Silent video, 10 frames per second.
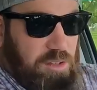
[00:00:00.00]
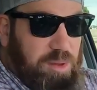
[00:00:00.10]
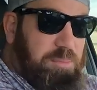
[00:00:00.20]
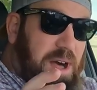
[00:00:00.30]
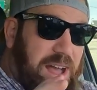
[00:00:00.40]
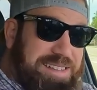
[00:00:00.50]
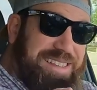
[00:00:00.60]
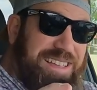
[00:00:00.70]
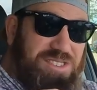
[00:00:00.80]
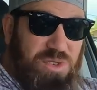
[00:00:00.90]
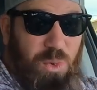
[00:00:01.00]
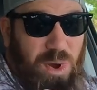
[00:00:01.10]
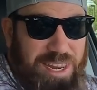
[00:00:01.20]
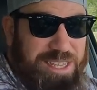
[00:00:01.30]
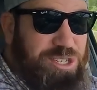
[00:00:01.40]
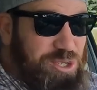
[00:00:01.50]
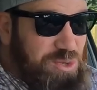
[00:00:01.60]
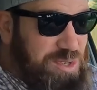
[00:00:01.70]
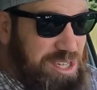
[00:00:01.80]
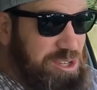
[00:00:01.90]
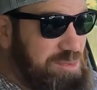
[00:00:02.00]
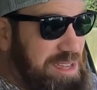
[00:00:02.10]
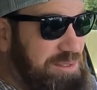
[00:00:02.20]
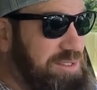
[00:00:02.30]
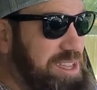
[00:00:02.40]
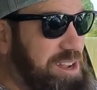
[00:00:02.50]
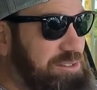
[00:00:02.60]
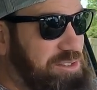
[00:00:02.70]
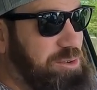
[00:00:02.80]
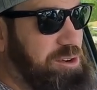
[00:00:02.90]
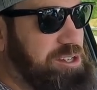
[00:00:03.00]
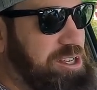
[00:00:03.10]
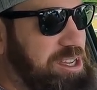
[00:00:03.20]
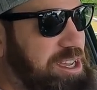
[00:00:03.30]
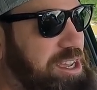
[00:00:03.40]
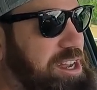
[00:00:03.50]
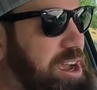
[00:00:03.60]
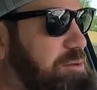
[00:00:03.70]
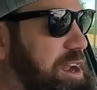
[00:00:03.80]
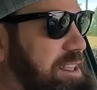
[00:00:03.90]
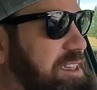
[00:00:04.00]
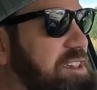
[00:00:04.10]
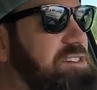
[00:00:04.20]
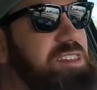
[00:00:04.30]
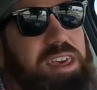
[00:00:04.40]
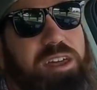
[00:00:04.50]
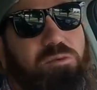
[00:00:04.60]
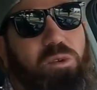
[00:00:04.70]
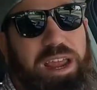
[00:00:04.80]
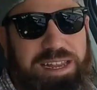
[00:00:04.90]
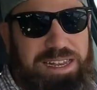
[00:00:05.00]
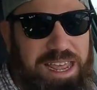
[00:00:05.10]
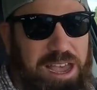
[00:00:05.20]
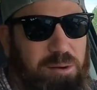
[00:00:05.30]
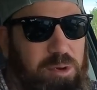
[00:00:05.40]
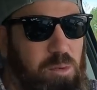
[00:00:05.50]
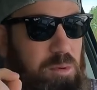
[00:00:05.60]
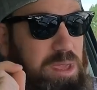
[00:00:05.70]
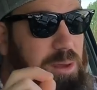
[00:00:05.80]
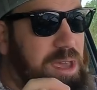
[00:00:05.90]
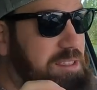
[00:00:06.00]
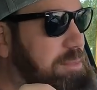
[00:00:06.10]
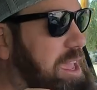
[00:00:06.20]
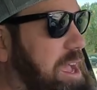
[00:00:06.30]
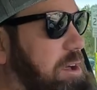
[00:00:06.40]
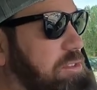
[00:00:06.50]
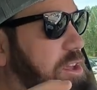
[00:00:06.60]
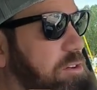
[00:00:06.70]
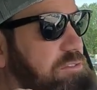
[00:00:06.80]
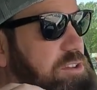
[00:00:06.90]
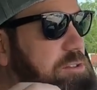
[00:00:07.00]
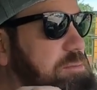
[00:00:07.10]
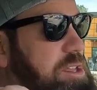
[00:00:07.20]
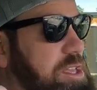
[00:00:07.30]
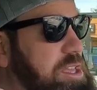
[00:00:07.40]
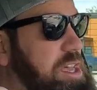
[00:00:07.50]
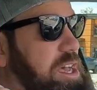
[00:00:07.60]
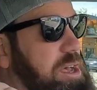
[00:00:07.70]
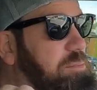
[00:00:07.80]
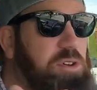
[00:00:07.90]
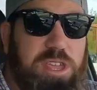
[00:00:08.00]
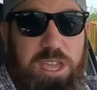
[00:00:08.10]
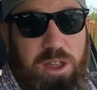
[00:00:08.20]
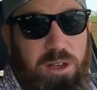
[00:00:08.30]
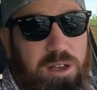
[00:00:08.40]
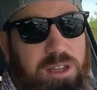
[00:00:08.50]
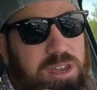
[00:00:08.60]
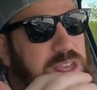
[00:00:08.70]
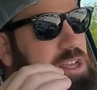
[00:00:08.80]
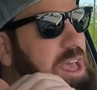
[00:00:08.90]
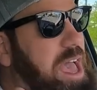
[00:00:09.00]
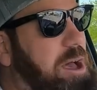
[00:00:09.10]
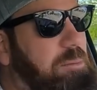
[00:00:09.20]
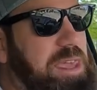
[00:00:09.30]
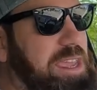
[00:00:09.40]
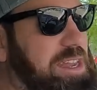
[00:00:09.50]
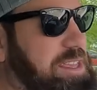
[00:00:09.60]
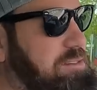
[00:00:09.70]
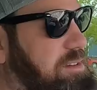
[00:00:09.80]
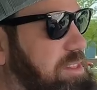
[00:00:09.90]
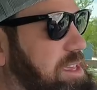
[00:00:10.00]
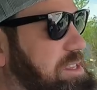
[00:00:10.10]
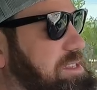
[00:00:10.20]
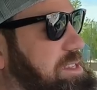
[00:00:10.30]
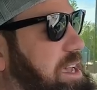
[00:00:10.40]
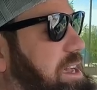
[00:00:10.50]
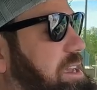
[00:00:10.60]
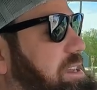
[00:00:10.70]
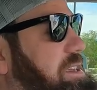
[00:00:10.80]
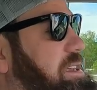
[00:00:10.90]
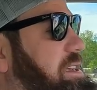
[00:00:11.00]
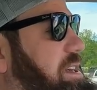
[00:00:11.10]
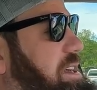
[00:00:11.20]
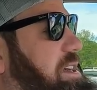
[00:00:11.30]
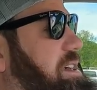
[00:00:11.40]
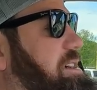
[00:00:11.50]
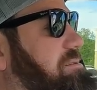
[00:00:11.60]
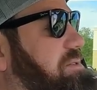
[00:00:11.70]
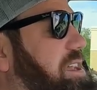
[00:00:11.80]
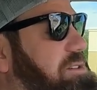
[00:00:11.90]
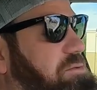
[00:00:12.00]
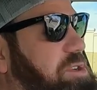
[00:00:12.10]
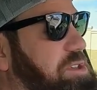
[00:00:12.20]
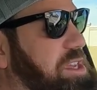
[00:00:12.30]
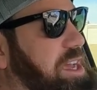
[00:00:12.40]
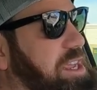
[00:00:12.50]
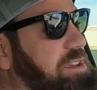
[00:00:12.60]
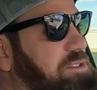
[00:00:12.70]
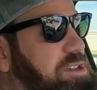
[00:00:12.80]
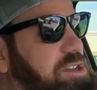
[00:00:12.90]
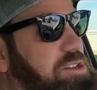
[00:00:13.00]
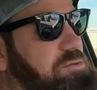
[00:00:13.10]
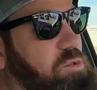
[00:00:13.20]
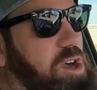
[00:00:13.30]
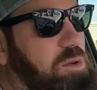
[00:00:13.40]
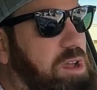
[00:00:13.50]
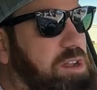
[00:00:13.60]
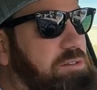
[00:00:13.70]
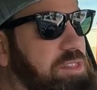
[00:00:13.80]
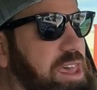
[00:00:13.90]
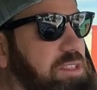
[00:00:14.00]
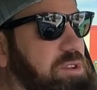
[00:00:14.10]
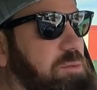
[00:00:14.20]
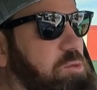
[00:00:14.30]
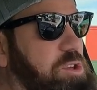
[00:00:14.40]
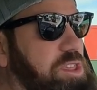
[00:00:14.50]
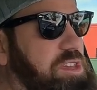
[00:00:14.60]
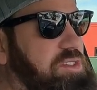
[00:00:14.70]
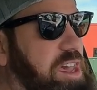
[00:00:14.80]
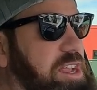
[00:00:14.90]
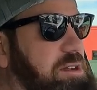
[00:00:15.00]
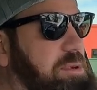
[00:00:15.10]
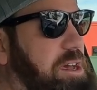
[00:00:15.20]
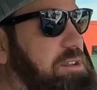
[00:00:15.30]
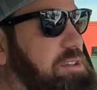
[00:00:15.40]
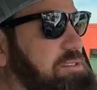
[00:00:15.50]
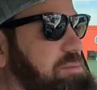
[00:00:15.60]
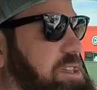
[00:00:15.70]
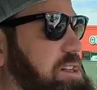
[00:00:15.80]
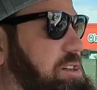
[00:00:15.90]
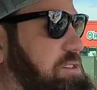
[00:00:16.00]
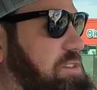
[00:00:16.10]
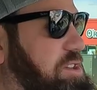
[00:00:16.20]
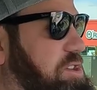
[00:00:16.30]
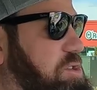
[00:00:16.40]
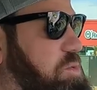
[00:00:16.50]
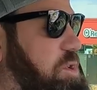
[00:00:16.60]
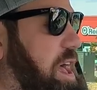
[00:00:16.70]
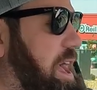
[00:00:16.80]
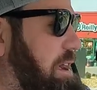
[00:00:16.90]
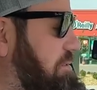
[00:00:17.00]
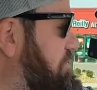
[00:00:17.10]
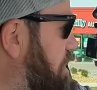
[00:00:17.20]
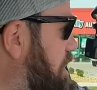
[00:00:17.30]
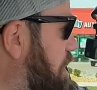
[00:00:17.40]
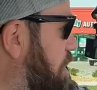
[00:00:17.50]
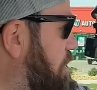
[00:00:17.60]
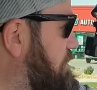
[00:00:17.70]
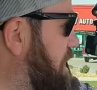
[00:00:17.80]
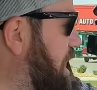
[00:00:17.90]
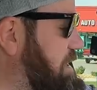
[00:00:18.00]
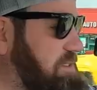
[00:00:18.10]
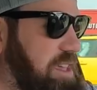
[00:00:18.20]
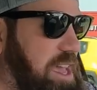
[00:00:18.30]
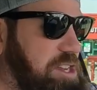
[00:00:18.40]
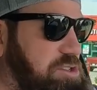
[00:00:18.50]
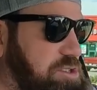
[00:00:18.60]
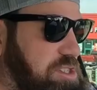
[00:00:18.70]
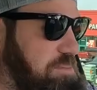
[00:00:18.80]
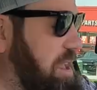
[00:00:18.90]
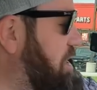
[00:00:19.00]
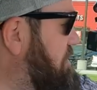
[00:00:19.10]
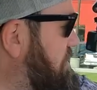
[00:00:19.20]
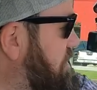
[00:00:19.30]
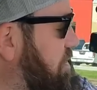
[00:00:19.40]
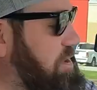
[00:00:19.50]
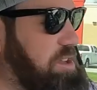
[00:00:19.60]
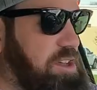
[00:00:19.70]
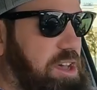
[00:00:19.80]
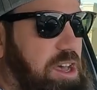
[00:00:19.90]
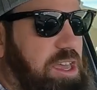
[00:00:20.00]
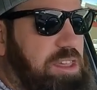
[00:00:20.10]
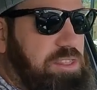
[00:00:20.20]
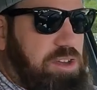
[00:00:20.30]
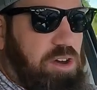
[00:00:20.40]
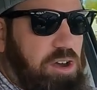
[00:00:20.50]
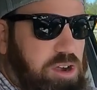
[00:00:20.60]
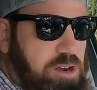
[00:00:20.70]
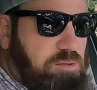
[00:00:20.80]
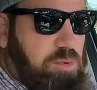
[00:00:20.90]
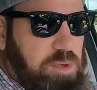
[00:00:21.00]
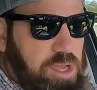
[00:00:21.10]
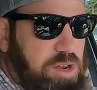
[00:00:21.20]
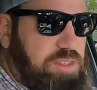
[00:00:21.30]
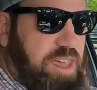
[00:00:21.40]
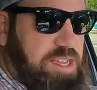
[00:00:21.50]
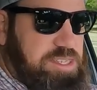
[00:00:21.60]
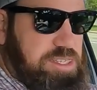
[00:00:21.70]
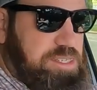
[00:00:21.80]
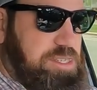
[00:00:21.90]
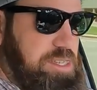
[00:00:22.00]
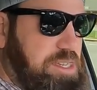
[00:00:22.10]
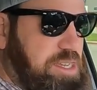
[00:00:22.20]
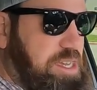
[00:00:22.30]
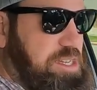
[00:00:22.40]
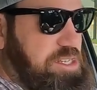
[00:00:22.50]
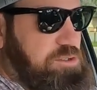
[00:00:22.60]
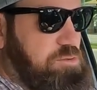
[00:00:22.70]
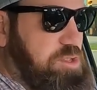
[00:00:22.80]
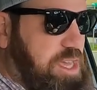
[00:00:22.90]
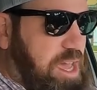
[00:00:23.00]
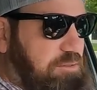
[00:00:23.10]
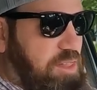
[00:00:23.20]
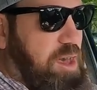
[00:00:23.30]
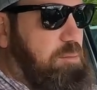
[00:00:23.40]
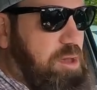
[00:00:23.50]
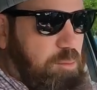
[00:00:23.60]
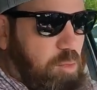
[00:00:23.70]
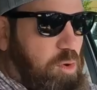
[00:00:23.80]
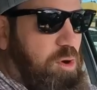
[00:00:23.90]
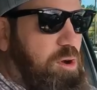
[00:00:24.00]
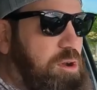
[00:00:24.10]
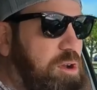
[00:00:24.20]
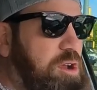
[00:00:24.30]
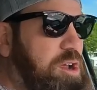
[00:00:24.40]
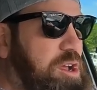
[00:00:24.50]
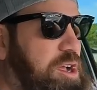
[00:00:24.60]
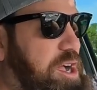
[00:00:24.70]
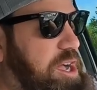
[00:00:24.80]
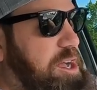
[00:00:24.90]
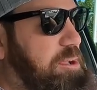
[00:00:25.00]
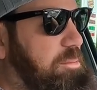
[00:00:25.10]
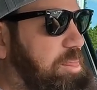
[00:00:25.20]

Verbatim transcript: The box has 22 cubic feet of storage. Now, we're not testing that right now, but when we get back to my house, I'll film uh, putting it on, how big it is on the inside, uh, and really kind of give you a good walk around of it. That's what I'm really excited about is because we'll have all of that extra space uh, in the car when we go to Texas and just really have a lot bit more uh,